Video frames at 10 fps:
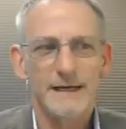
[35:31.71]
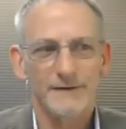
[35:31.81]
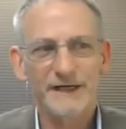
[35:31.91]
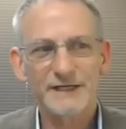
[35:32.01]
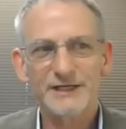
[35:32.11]
I
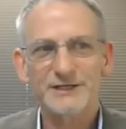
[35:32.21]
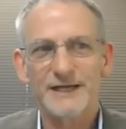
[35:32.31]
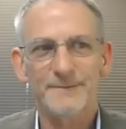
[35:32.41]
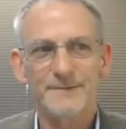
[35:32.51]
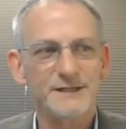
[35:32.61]
could change
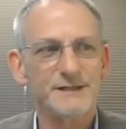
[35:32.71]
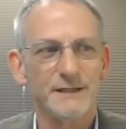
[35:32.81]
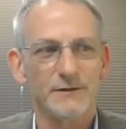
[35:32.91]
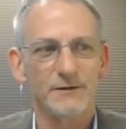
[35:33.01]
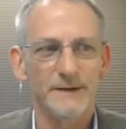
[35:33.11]
topics just a
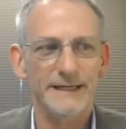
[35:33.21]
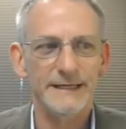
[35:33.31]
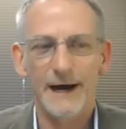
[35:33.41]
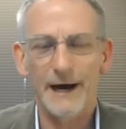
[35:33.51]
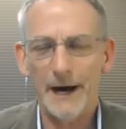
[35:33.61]
little bit,
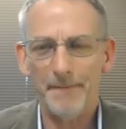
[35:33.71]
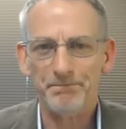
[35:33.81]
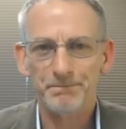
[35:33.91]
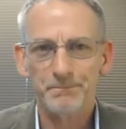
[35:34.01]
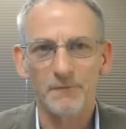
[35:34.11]

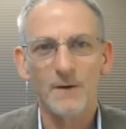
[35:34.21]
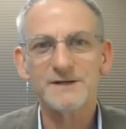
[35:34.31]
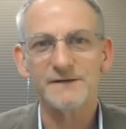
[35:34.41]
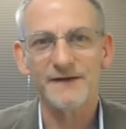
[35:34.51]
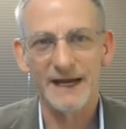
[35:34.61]
performance
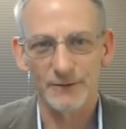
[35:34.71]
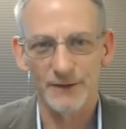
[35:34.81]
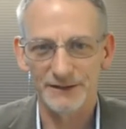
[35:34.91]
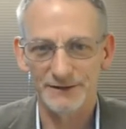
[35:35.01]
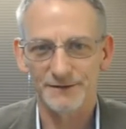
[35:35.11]

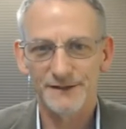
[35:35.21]
evaluations.